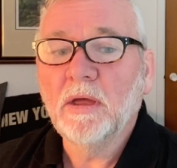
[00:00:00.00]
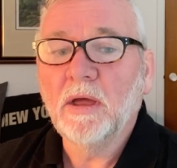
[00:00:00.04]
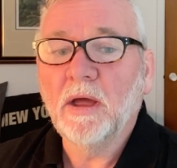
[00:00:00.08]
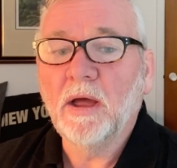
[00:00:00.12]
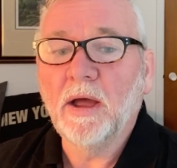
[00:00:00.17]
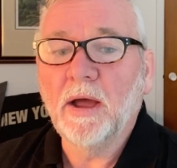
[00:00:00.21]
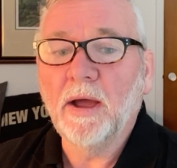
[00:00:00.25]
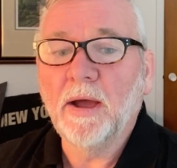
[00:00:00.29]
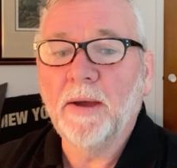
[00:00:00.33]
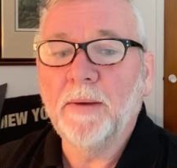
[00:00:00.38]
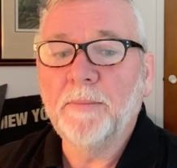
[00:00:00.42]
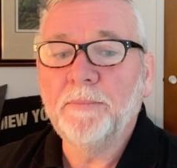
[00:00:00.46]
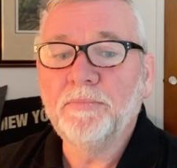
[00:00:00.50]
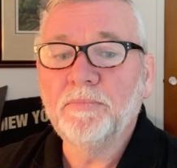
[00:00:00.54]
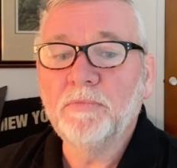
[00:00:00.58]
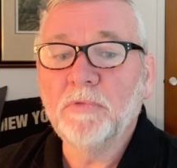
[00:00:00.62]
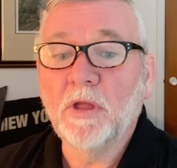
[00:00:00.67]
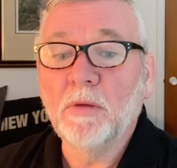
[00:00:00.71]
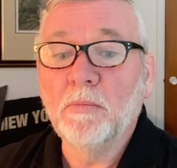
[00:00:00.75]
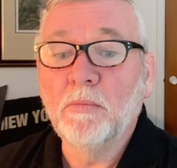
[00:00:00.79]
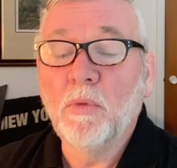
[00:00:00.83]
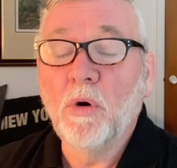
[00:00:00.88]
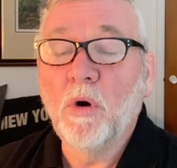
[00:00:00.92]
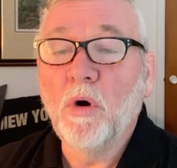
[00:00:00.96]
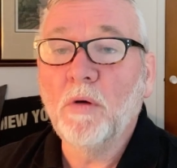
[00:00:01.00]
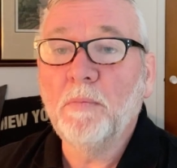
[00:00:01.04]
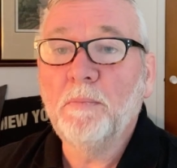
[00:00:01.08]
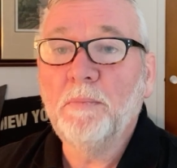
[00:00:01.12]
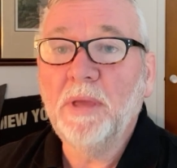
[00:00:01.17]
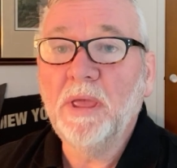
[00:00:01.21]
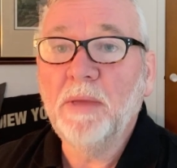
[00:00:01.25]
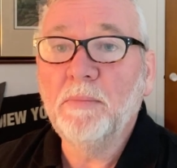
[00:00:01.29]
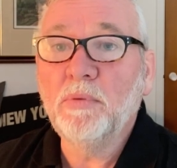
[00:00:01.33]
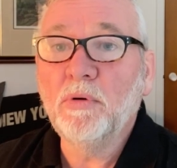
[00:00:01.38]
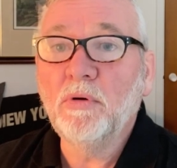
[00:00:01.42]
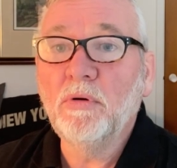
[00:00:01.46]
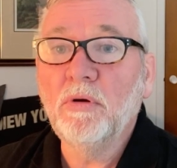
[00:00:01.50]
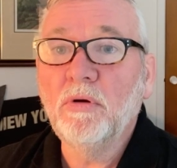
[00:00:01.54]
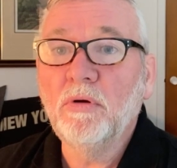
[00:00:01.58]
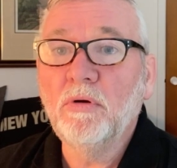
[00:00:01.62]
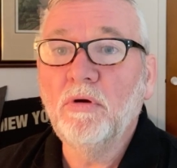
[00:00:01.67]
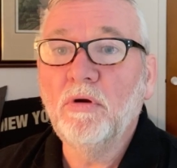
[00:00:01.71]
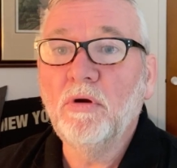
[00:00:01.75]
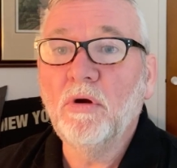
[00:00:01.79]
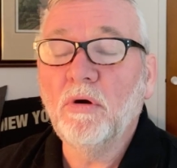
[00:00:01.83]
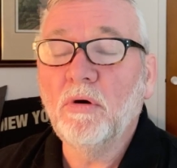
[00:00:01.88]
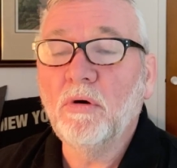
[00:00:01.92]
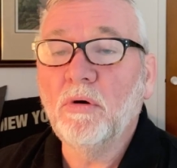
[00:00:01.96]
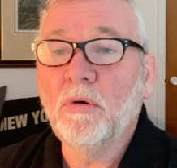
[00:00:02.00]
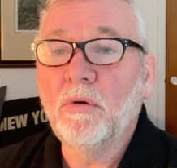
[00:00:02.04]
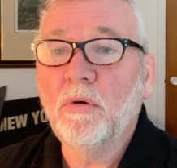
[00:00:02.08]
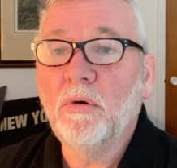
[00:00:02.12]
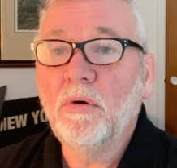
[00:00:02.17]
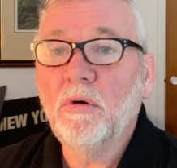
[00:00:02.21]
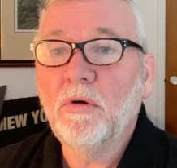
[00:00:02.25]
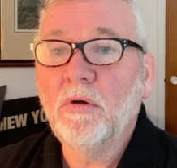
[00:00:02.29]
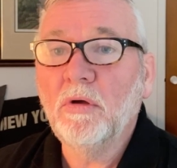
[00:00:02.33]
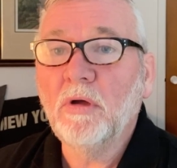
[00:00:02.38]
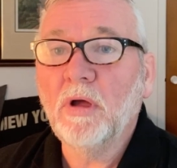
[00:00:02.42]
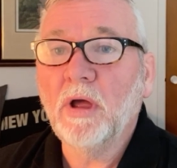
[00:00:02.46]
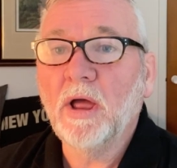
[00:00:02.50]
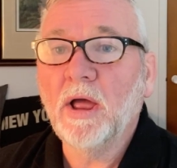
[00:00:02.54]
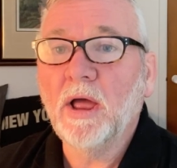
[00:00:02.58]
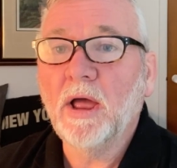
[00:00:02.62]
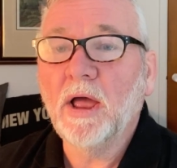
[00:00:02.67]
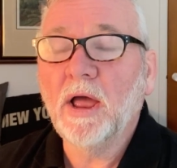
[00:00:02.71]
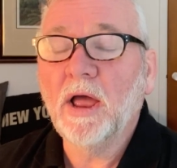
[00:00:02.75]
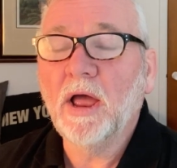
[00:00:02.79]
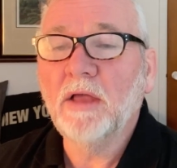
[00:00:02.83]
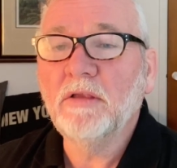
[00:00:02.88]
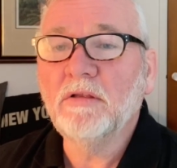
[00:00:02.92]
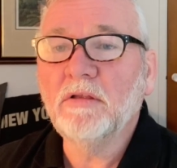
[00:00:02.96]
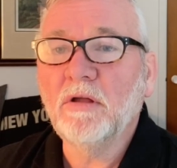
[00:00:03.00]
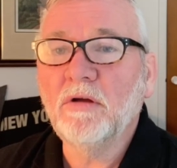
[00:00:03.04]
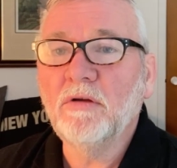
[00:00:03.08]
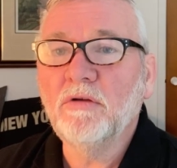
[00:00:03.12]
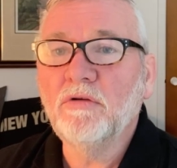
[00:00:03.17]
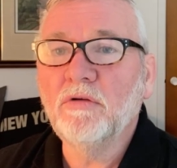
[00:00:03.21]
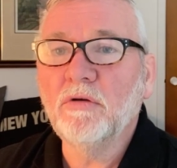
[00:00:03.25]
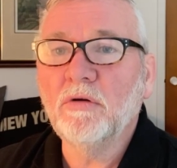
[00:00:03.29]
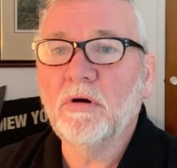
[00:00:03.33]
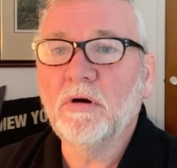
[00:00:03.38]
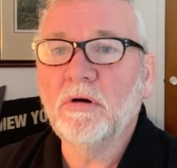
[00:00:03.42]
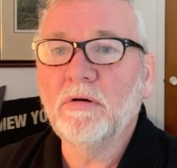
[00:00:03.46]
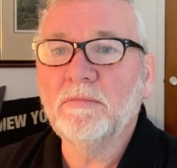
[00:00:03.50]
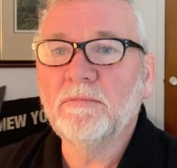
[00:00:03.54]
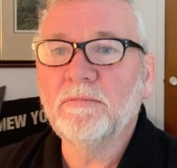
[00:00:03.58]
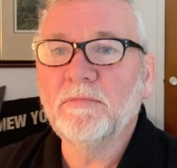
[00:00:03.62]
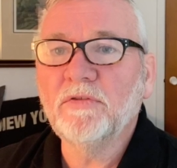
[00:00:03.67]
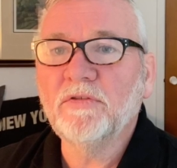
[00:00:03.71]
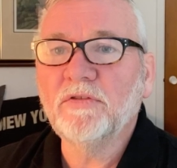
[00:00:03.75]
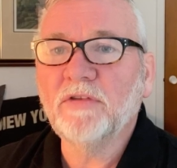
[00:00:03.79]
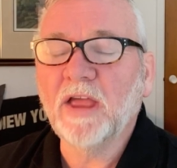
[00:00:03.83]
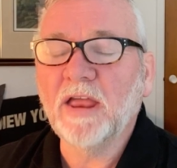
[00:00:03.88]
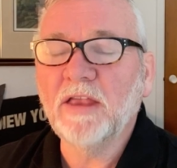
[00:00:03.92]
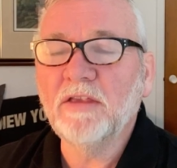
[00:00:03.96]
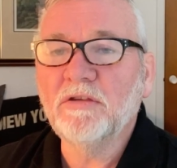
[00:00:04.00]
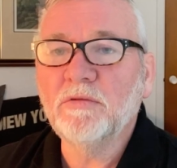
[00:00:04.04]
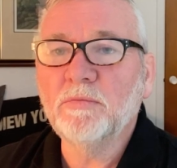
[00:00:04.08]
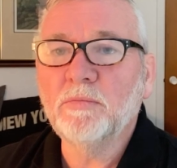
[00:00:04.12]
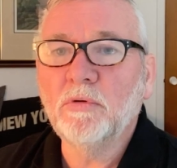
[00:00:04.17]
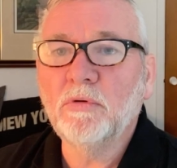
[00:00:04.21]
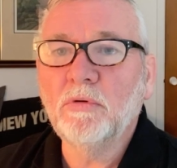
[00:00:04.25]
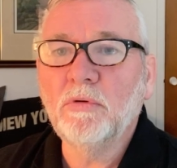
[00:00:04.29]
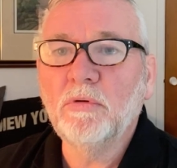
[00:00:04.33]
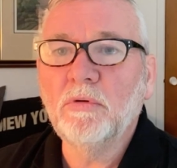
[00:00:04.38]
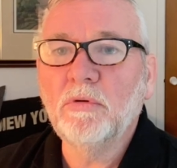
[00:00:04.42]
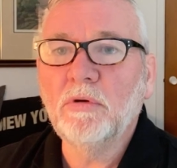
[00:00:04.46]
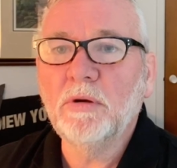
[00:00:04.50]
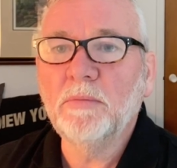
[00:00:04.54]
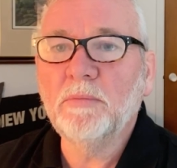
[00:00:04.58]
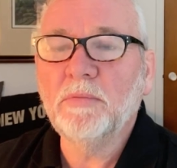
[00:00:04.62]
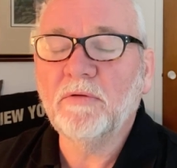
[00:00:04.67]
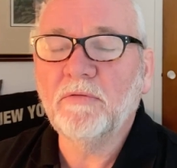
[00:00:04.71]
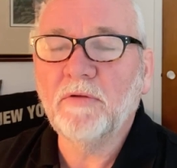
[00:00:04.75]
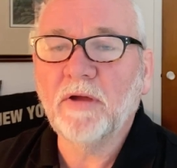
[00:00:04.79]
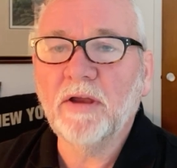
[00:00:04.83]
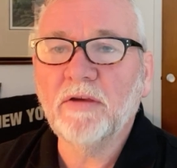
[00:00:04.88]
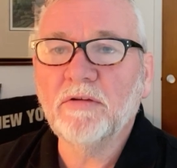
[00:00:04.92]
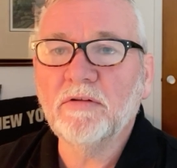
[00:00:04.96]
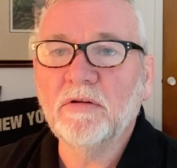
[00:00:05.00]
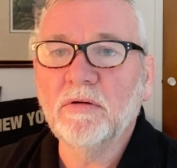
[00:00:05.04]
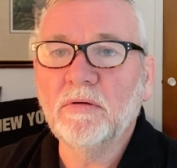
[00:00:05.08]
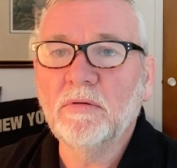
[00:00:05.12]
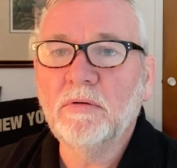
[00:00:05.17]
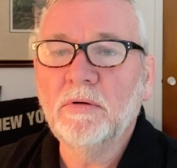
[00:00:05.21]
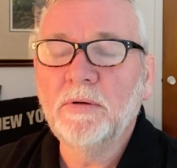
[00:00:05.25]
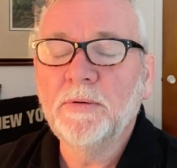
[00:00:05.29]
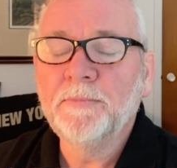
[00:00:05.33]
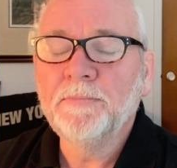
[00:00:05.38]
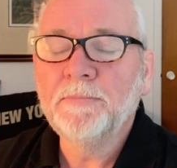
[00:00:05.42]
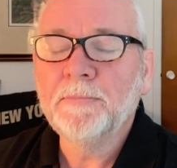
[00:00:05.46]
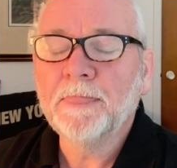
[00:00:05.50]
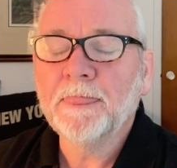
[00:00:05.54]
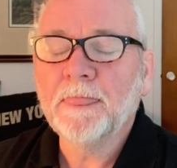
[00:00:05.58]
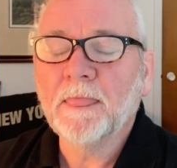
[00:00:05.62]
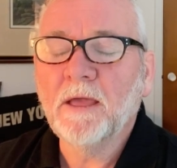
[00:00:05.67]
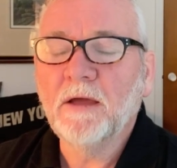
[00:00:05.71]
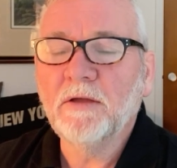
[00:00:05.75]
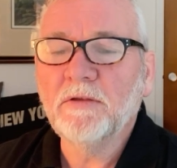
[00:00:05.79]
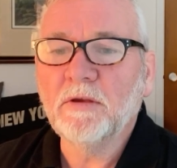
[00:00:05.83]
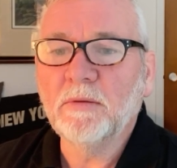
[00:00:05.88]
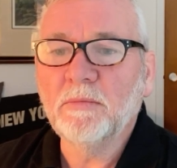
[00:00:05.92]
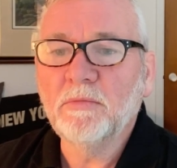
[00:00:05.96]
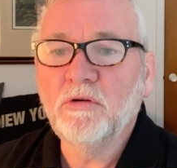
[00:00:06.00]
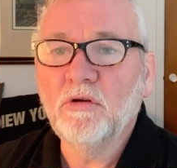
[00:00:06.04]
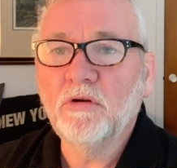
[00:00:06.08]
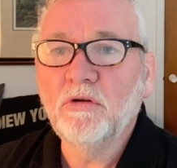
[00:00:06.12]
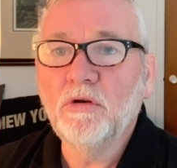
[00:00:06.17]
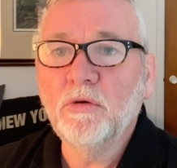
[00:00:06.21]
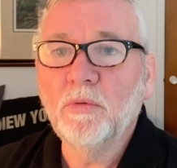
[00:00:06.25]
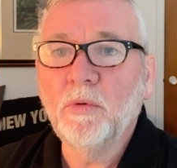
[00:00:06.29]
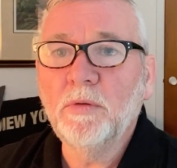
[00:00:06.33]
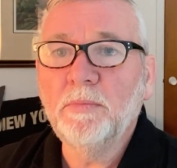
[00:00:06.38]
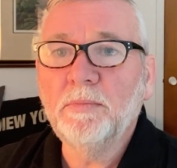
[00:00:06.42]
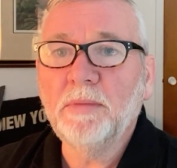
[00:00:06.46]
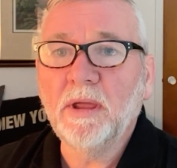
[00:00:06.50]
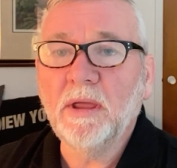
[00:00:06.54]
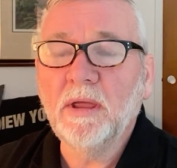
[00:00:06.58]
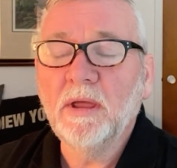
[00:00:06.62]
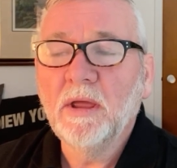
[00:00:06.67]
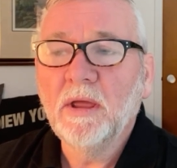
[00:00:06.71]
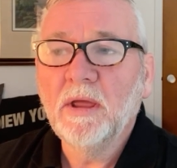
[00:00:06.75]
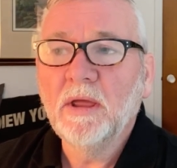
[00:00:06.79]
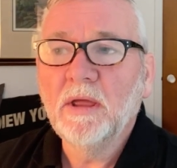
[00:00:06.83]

The more people who know, as long as you're sensible and professional, as I'm sure you would be,